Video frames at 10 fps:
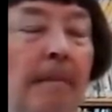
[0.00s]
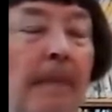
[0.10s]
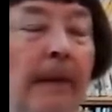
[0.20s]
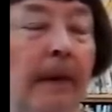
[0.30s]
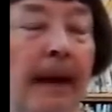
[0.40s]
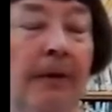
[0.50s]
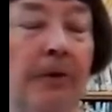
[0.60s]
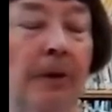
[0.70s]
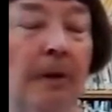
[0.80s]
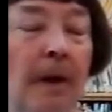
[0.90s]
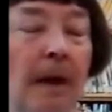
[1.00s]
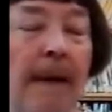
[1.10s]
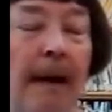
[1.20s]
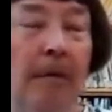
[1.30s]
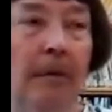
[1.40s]
Mother Nature
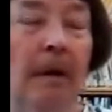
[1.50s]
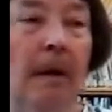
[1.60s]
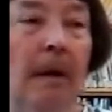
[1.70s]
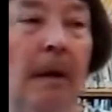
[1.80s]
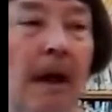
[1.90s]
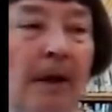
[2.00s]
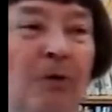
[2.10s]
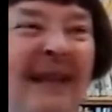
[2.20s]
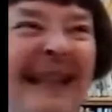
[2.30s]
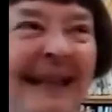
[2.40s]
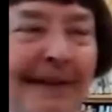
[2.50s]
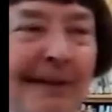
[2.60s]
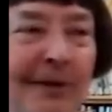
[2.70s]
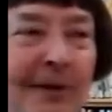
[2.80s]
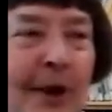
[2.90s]
about 100
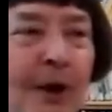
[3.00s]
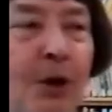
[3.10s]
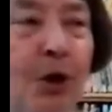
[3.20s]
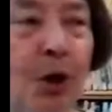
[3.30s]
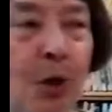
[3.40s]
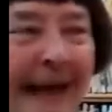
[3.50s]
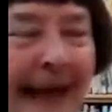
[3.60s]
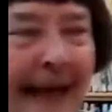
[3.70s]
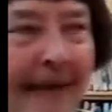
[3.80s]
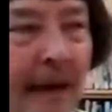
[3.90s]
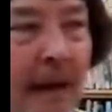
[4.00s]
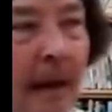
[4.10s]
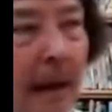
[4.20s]
years to create